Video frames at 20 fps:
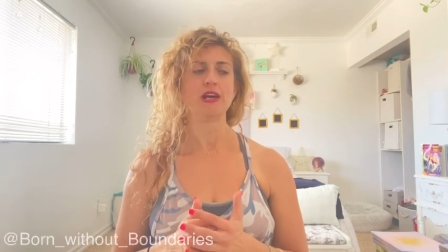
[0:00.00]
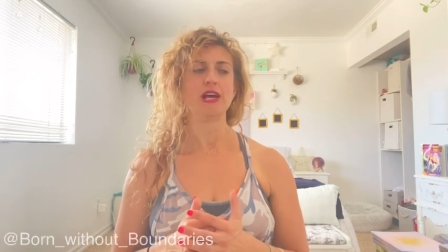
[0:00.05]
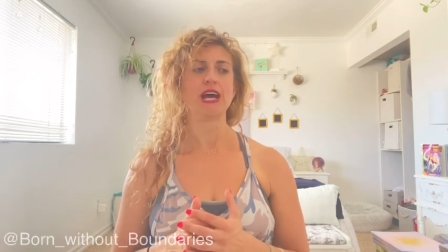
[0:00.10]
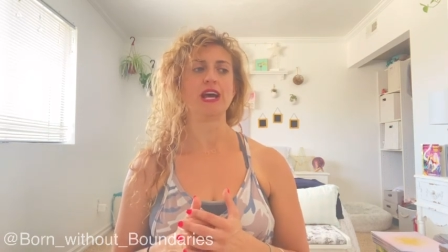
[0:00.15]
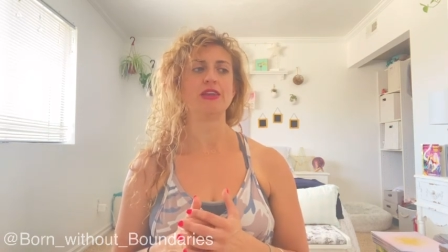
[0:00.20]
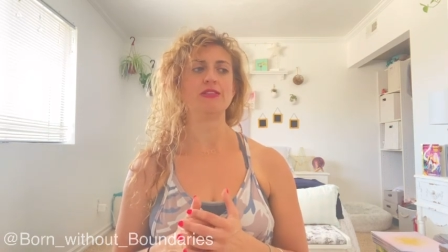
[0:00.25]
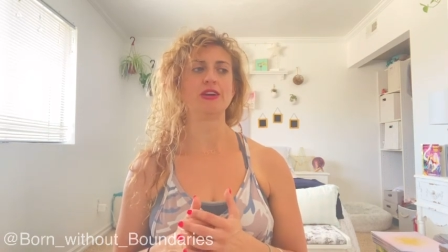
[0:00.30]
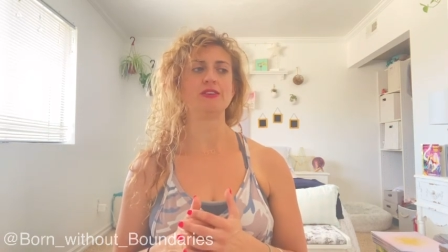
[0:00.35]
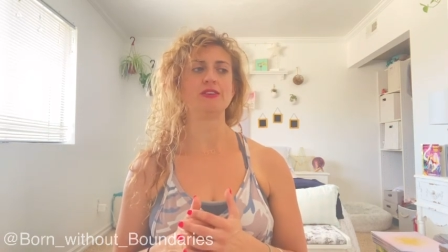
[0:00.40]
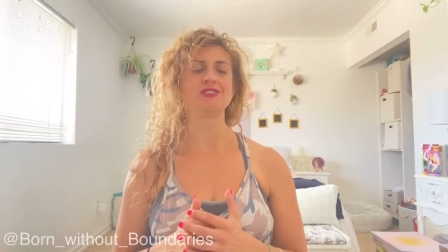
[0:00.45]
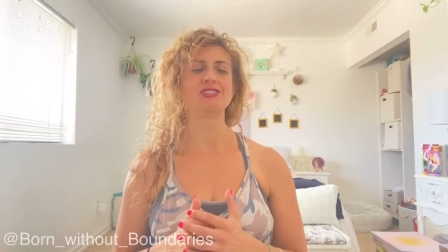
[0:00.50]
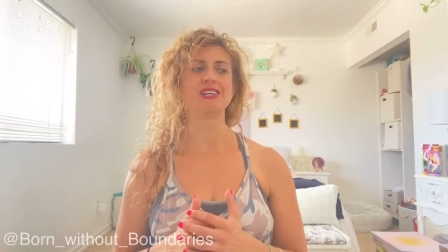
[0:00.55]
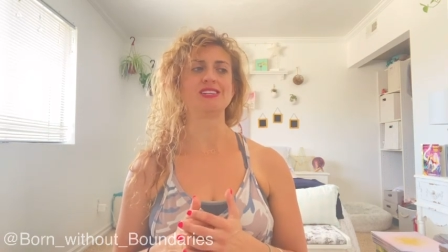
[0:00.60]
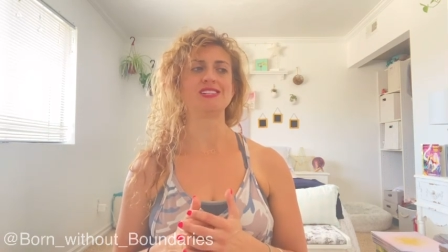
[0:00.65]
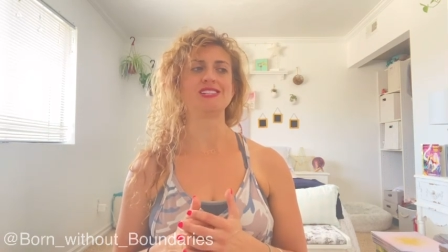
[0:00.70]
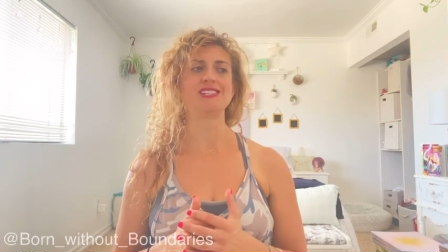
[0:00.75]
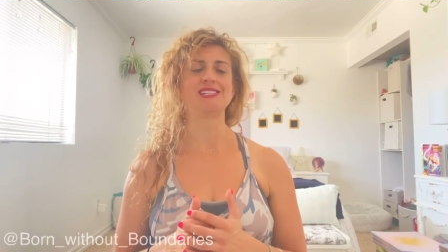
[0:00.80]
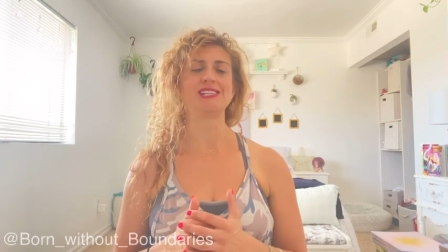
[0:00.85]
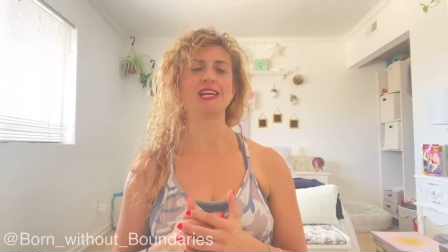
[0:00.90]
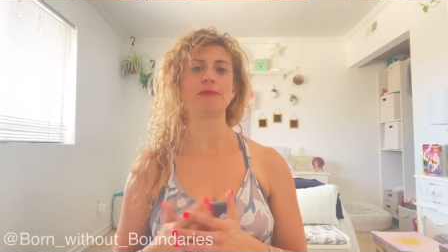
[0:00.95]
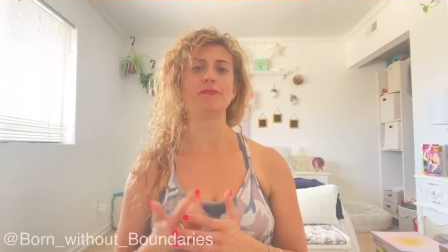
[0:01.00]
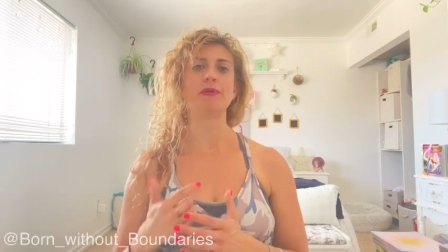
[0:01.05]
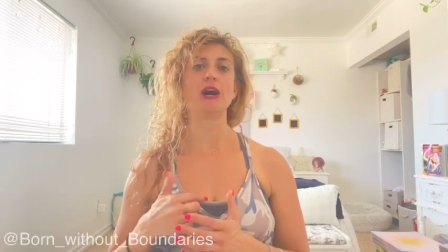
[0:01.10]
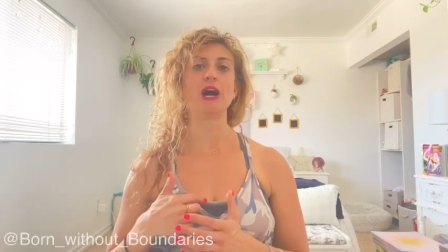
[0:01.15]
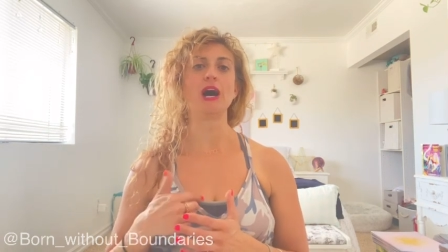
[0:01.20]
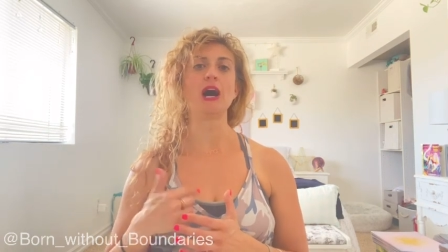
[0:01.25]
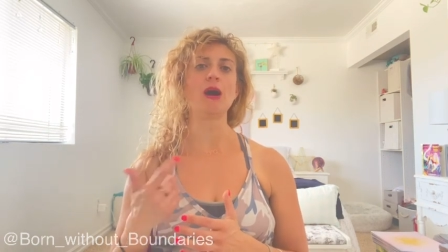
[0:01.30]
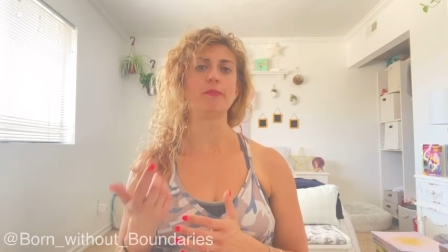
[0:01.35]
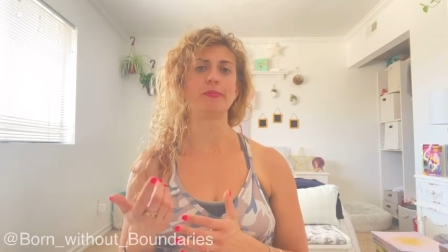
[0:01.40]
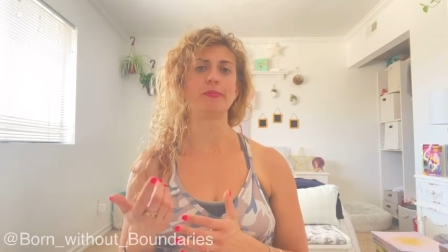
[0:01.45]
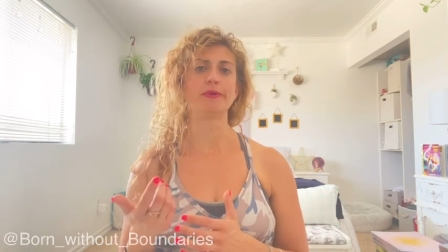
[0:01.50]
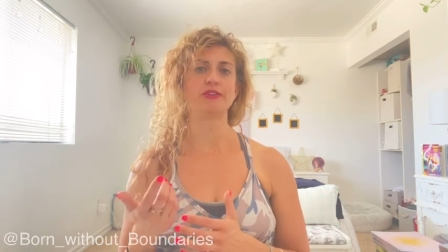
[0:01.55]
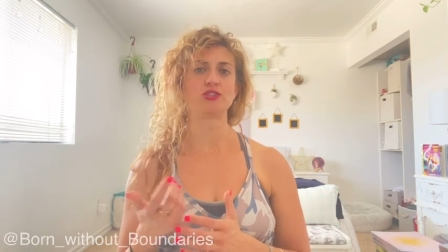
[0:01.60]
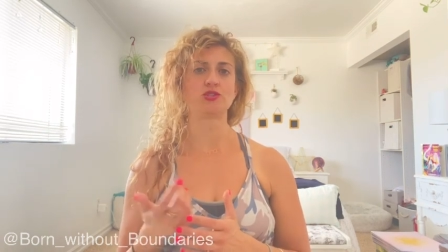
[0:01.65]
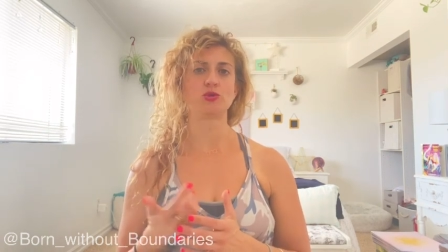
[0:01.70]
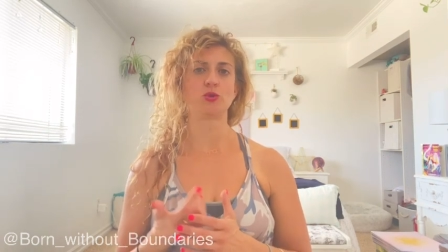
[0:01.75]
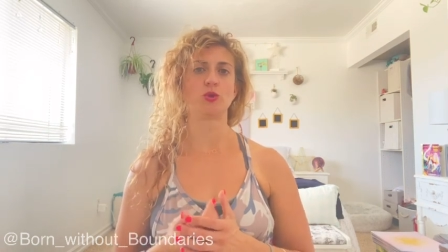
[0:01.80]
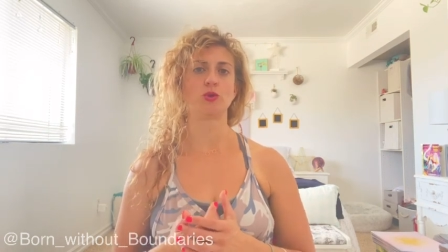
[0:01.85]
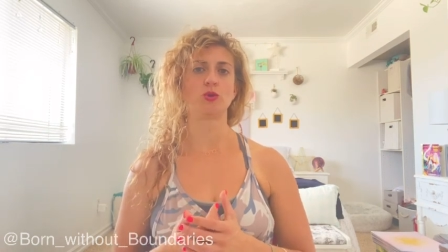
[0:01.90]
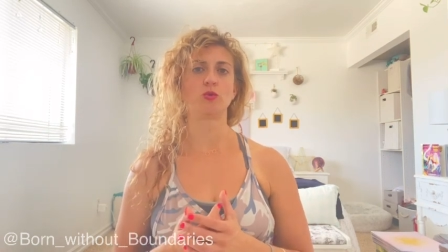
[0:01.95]
And there's a step up
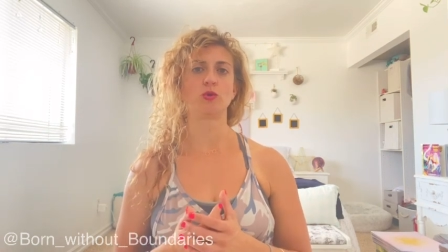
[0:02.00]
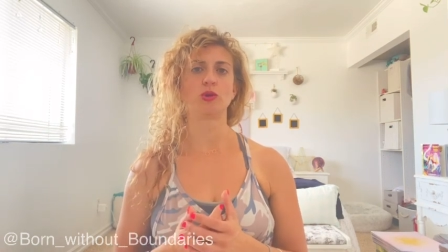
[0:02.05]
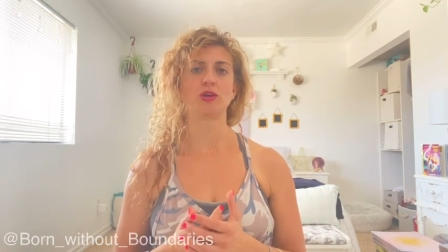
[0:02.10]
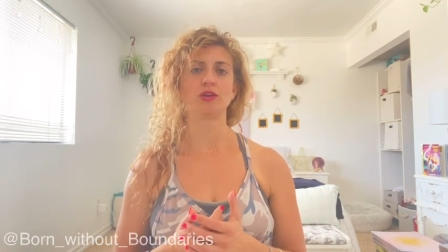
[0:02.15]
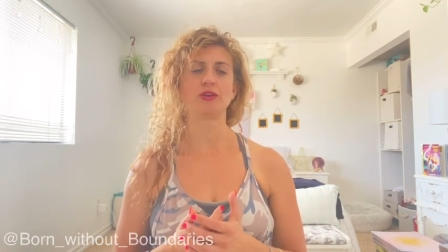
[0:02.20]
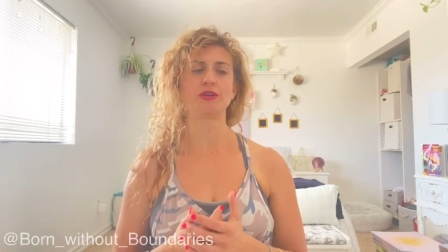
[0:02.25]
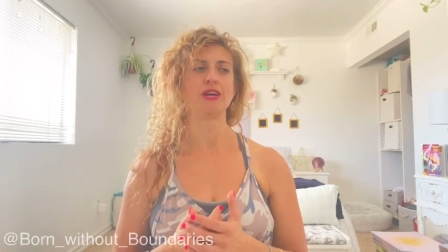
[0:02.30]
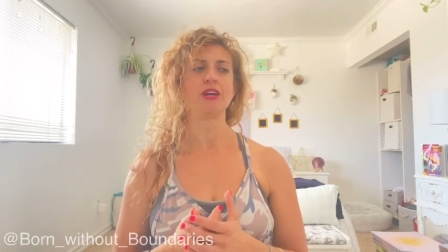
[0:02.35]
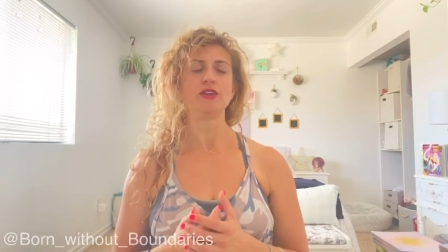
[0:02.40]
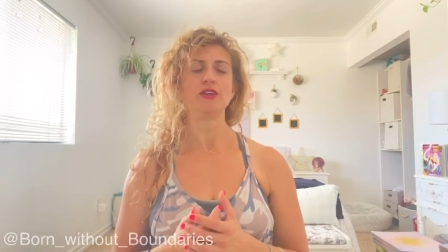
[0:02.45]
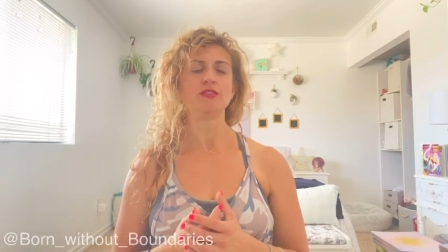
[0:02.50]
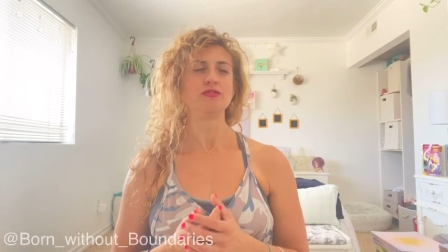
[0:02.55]
toward,